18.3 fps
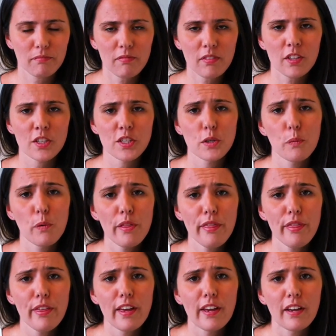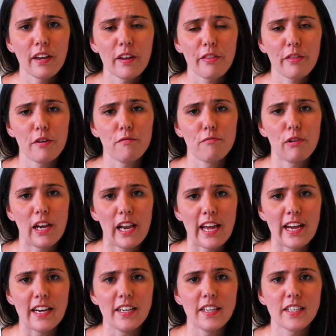So one thing that
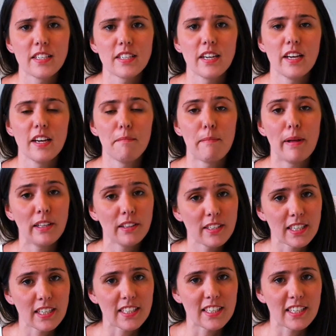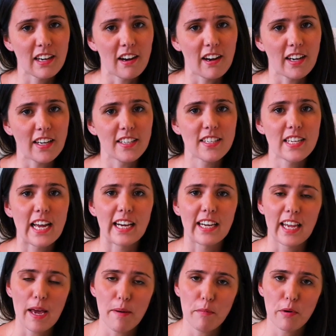relates melting sea ice and
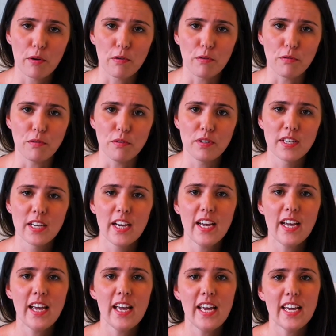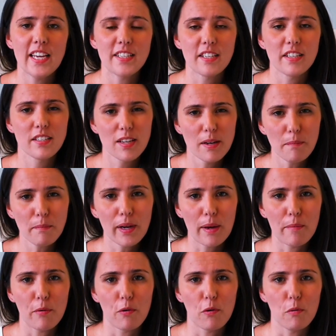chemicals is that some
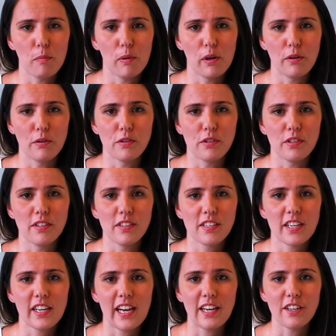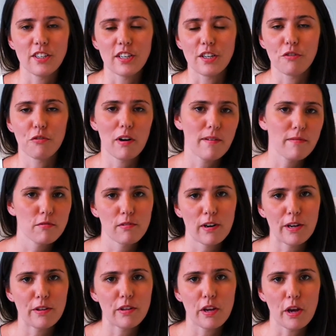chemical pollutants can actually travel
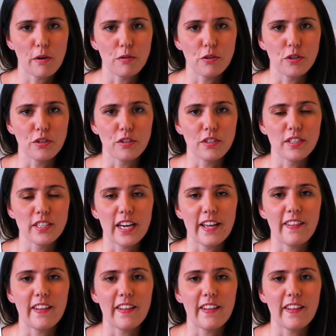around the oceans and they